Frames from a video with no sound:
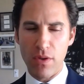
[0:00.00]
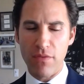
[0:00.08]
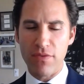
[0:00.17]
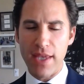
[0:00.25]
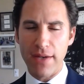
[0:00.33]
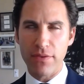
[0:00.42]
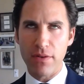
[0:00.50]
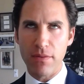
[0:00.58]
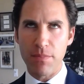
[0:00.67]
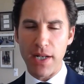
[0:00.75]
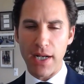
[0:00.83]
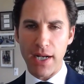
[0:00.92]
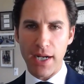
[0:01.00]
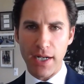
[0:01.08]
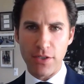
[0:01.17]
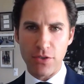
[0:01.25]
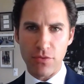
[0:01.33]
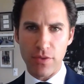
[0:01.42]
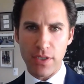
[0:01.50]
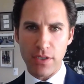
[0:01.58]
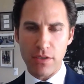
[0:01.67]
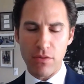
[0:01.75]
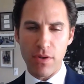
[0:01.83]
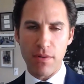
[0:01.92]
we've never been a country
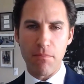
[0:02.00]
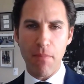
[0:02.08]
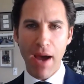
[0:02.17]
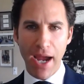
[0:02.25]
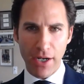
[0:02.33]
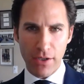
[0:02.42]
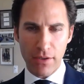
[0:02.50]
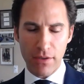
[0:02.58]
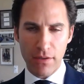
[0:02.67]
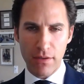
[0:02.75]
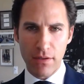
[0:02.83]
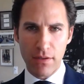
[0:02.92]
to admire